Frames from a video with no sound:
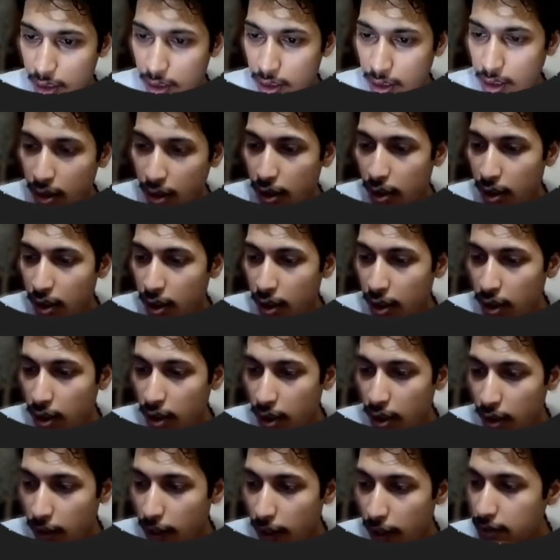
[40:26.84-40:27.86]
Let us show you
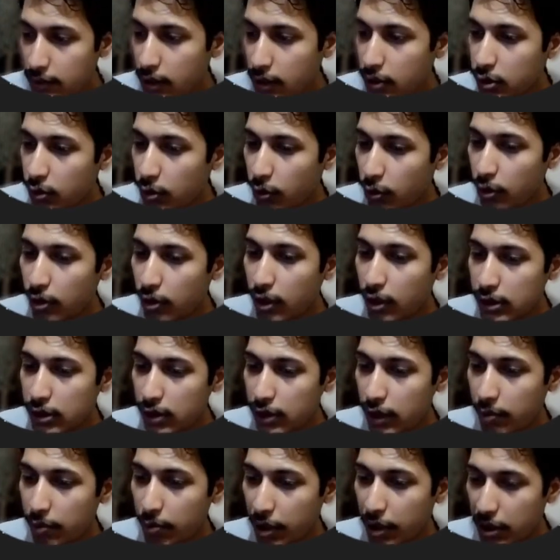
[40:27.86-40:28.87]
the assignment
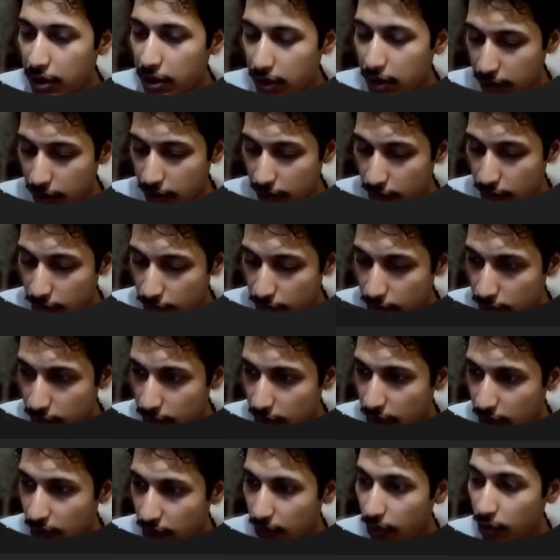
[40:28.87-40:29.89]
where you can
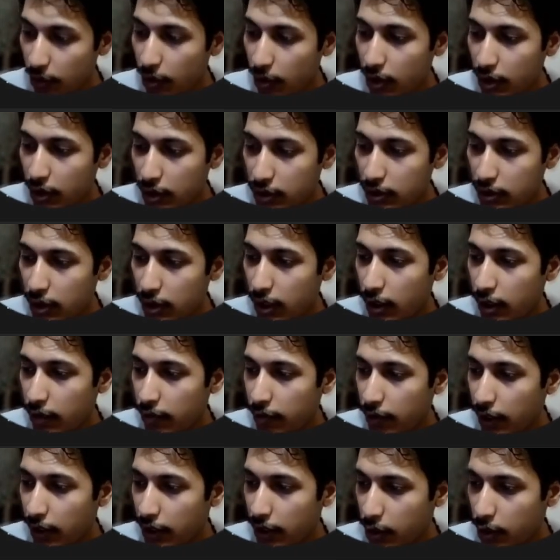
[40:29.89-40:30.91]
easily find out
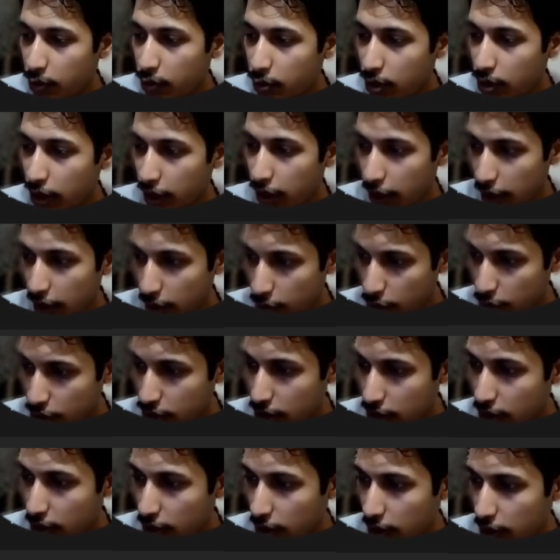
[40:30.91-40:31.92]
a question related to
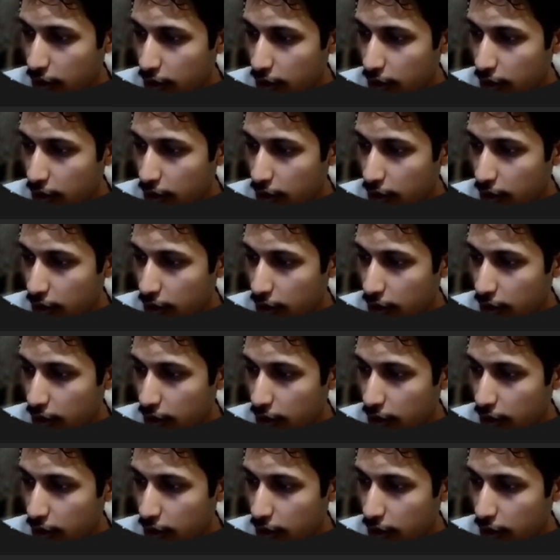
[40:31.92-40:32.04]
this.